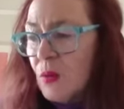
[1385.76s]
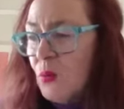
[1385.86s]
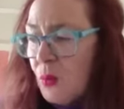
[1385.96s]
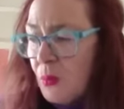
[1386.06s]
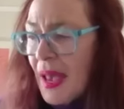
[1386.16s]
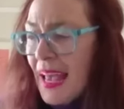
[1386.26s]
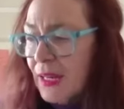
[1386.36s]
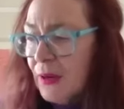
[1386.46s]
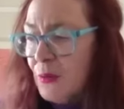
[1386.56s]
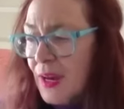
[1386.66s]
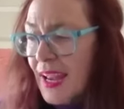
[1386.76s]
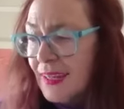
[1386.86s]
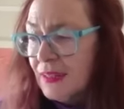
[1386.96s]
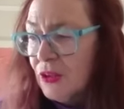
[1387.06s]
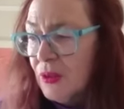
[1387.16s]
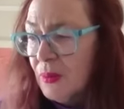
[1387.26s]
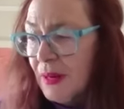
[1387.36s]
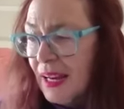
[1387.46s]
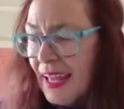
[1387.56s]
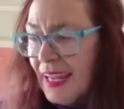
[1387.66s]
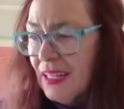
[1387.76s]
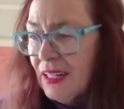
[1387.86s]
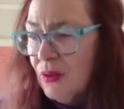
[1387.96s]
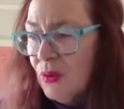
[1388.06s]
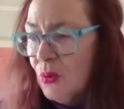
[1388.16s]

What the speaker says: Will MAGA react to the plane